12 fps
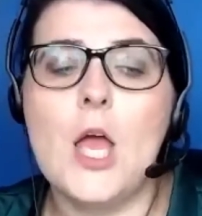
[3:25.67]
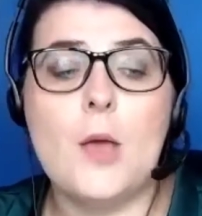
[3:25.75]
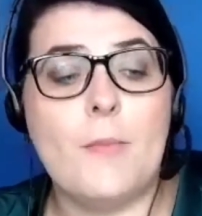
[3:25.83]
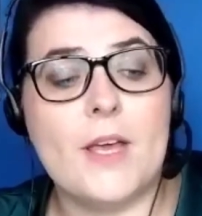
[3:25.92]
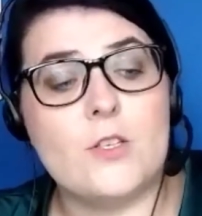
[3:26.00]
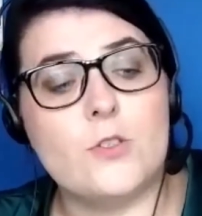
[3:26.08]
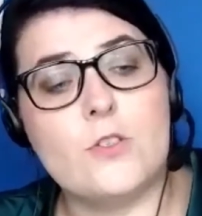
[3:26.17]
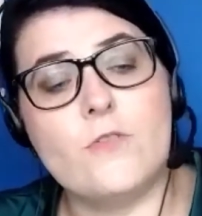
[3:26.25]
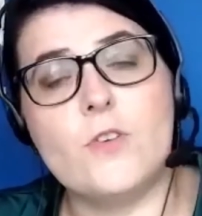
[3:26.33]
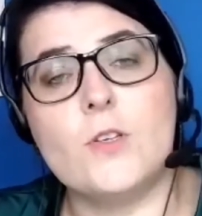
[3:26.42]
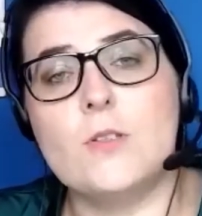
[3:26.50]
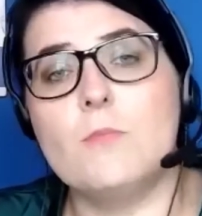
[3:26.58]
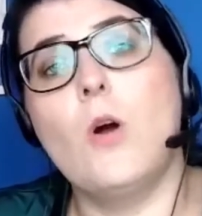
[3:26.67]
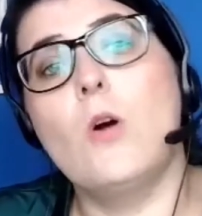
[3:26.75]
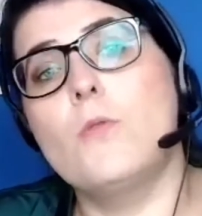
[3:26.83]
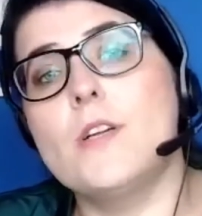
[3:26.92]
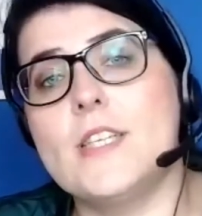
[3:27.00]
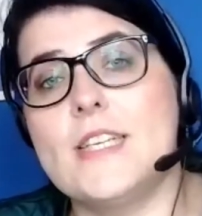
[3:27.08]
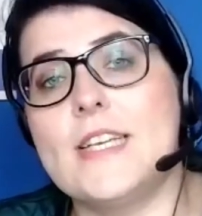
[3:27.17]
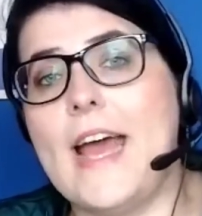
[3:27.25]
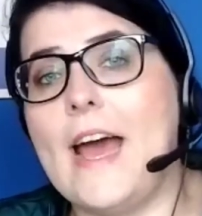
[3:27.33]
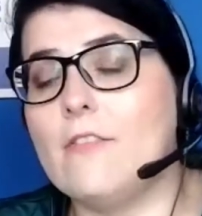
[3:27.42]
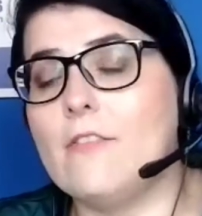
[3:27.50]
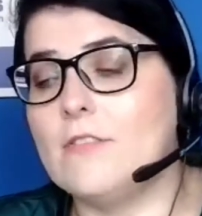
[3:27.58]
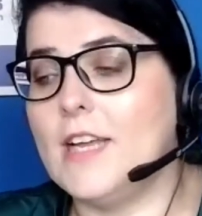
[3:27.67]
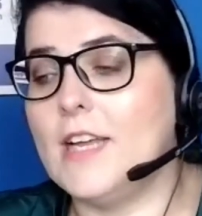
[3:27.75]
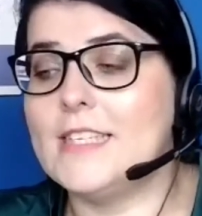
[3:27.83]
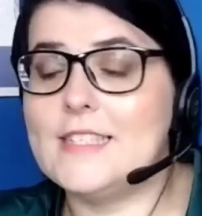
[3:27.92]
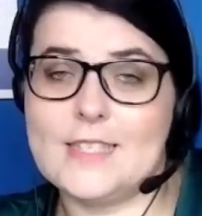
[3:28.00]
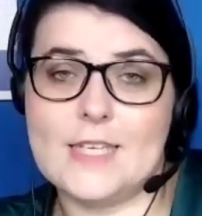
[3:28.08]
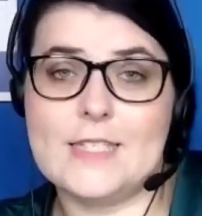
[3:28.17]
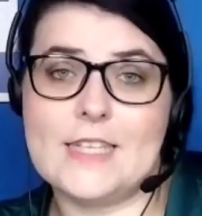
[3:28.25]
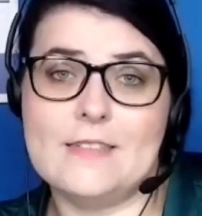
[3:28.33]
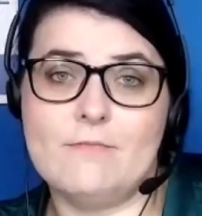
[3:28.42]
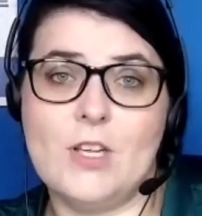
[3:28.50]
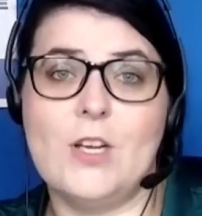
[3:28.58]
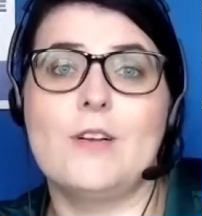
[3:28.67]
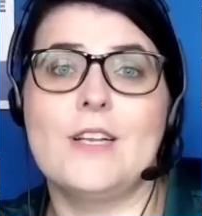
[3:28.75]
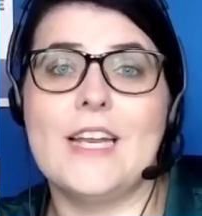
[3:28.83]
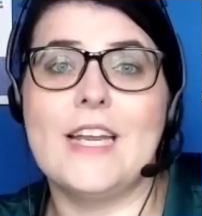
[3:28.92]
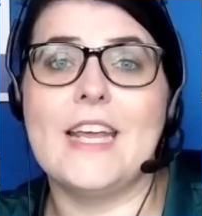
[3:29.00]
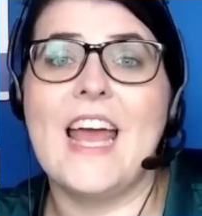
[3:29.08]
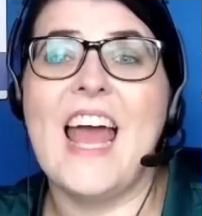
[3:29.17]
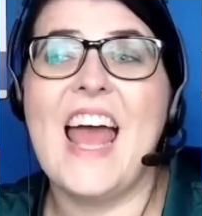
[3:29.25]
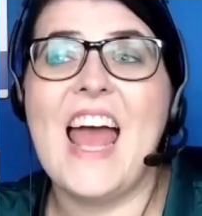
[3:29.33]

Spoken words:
make sure you've got them all written down, and it says clearly